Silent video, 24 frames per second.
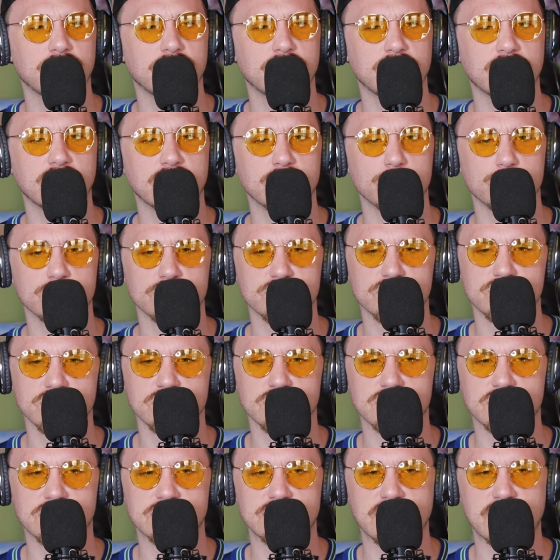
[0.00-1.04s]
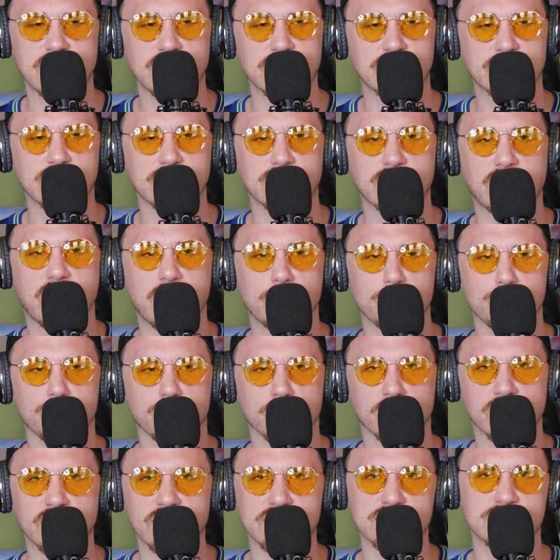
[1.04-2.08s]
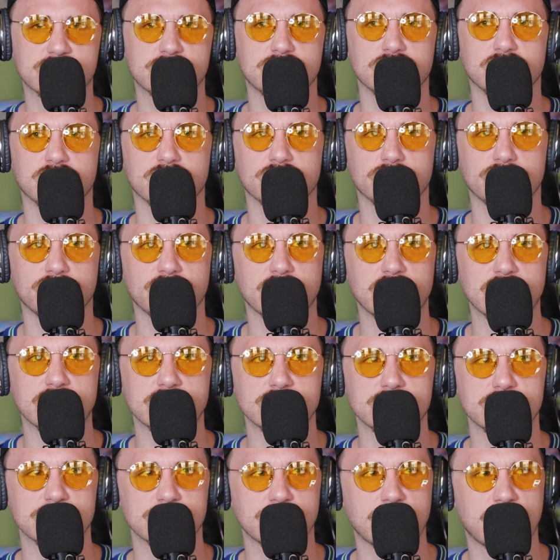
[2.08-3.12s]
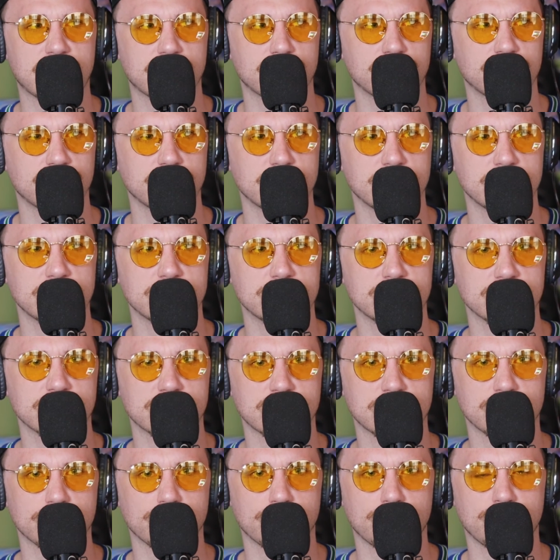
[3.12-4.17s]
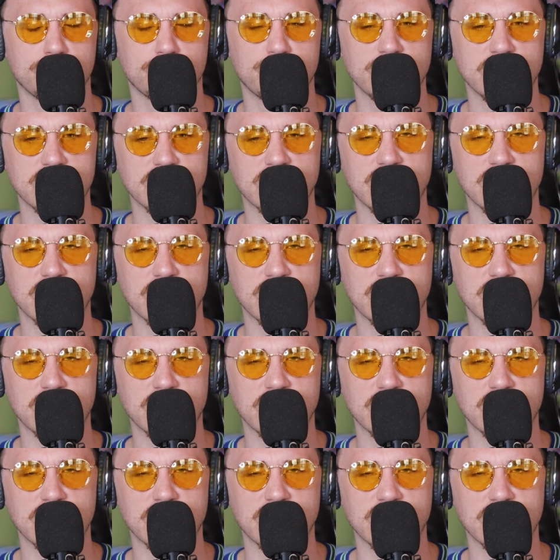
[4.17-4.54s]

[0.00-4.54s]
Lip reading: he was just taking bricks to the face, not only just big